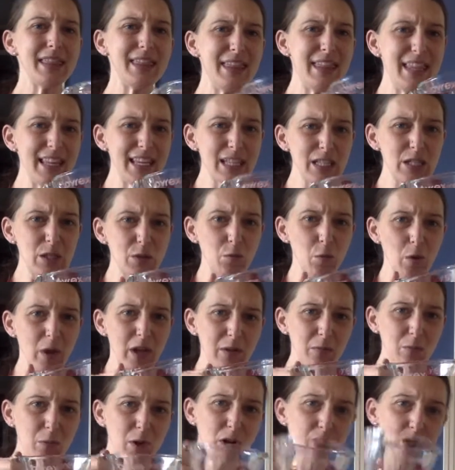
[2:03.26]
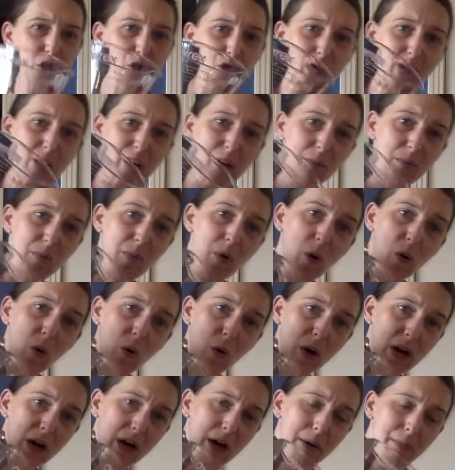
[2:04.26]
this one where you can
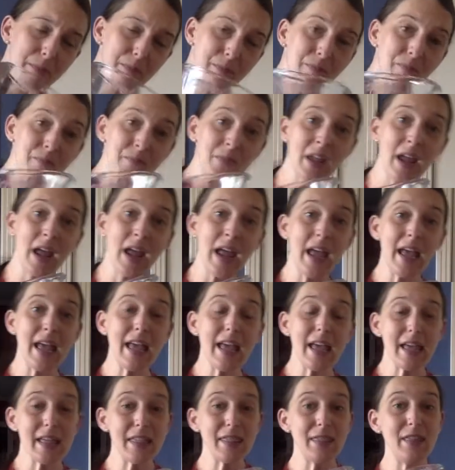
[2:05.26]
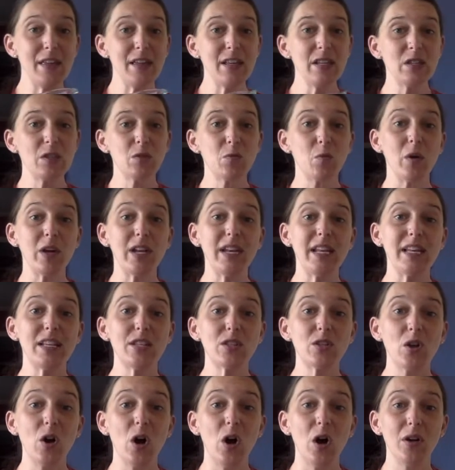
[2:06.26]
pour, this one
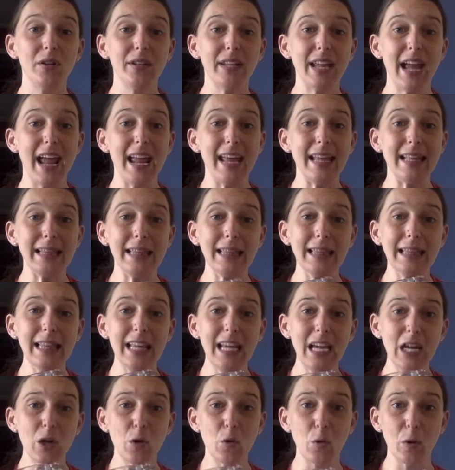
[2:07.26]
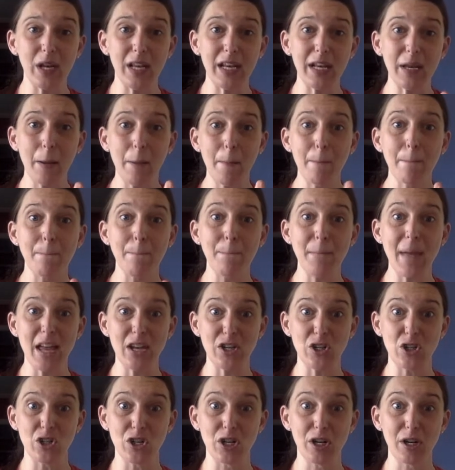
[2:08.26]
is called a liquid
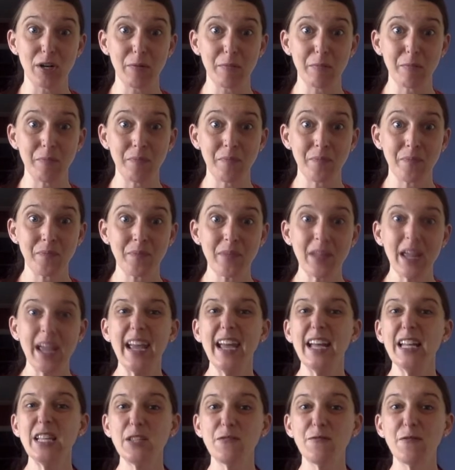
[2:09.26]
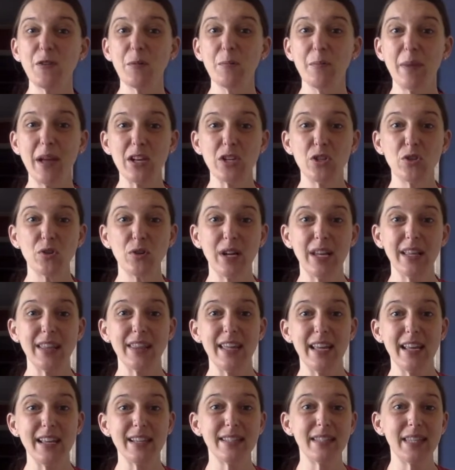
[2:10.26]
measure. It's for measuring
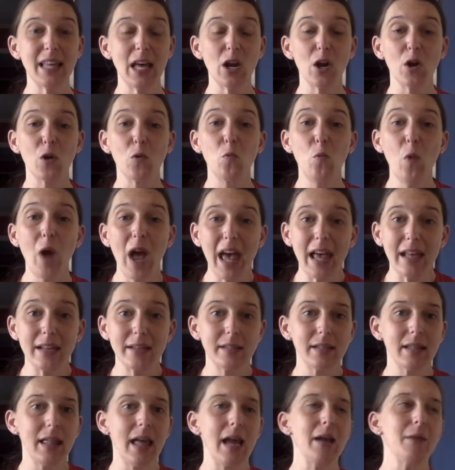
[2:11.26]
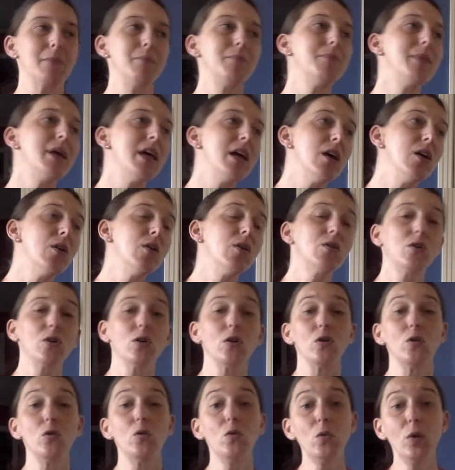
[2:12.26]
things that are wet, like milk
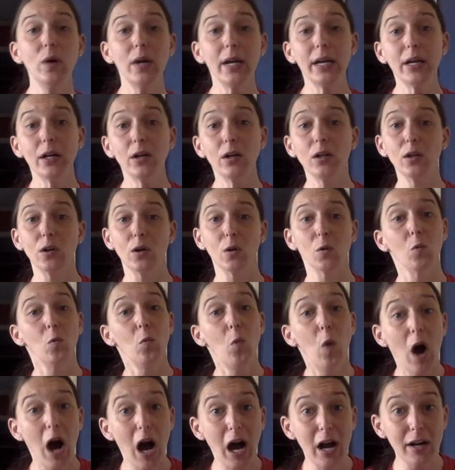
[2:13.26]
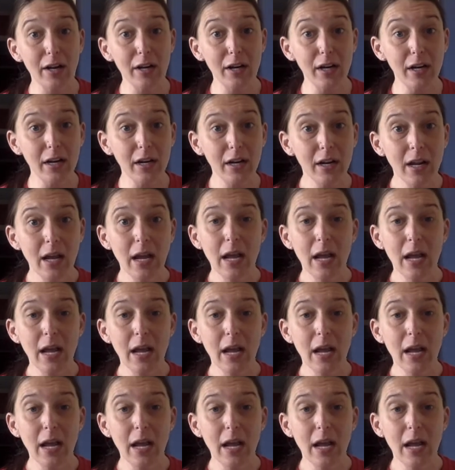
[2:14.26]
or oil or water.